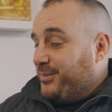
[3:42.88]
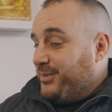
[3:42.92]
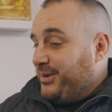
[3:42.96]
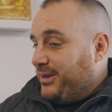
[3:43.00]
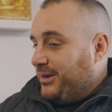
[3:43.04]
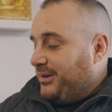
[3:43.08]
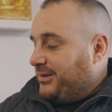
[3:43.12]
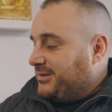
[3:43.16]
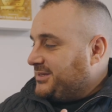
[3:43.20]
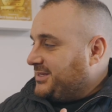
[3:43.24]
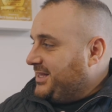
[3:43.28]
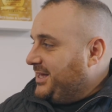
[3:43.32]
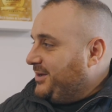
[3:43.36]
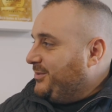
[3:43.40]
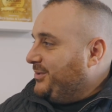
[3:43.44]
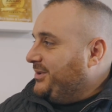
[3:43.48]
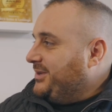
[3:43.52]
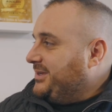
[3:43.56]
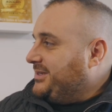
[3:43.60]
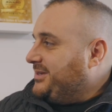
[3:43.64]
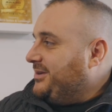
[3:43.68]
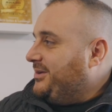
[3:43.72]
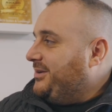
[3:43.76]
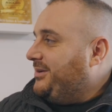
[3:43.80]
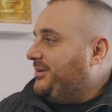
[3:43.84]
coming along to that
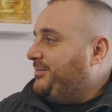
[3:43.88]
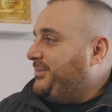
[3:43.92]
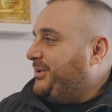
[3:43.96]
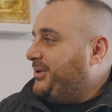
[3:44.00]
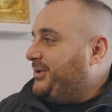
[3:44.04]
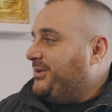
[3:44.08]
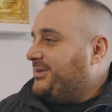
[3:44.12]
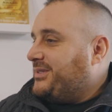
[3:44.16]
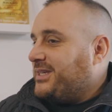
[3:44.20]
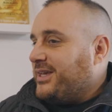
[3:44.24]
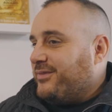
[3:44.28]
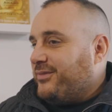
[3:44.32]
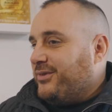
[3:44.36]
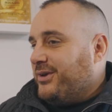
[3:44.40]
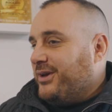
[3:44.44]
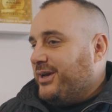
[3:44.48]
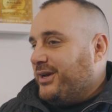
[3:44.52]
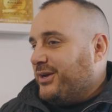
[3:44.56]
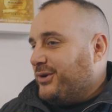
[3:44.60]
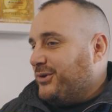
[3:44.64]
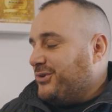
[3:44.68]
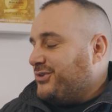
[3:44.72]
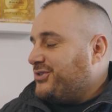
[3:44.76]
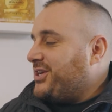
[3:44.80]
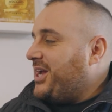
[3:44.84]
one, so it'd be good to have
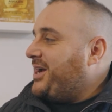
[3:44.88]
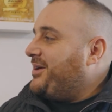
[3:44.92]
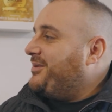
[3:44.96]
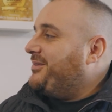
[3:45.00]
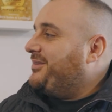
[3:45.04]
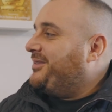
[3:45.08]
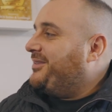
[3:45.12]
a good chat